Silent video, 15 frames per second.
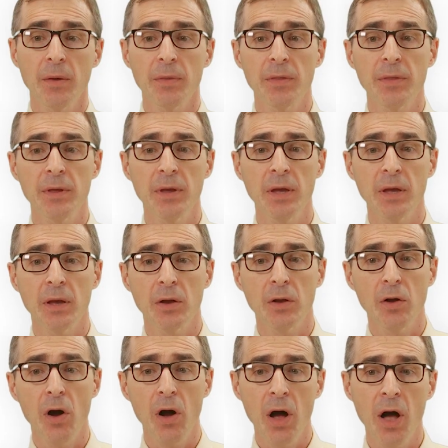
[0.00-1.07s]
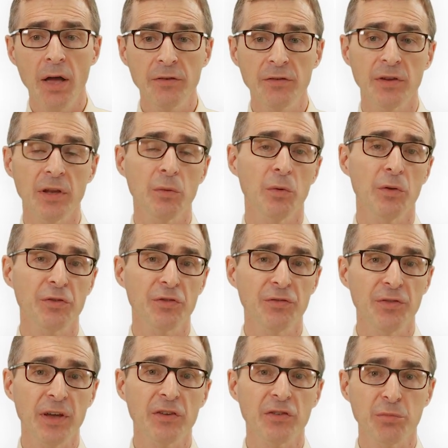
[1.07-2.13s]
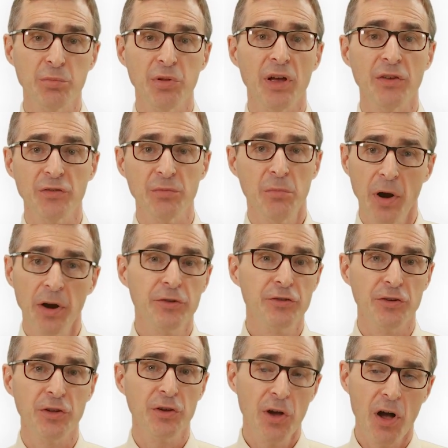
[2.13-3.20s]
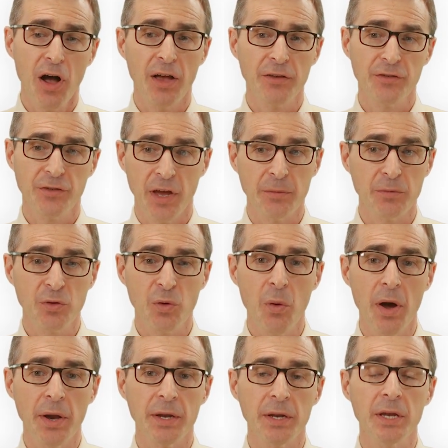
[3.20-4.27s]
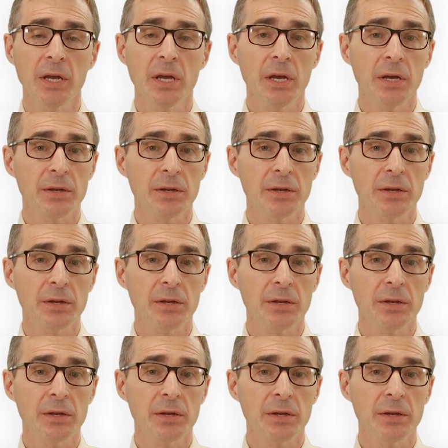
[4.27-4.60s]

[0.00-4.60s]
the cost equals fixed plus marginal cost times quantity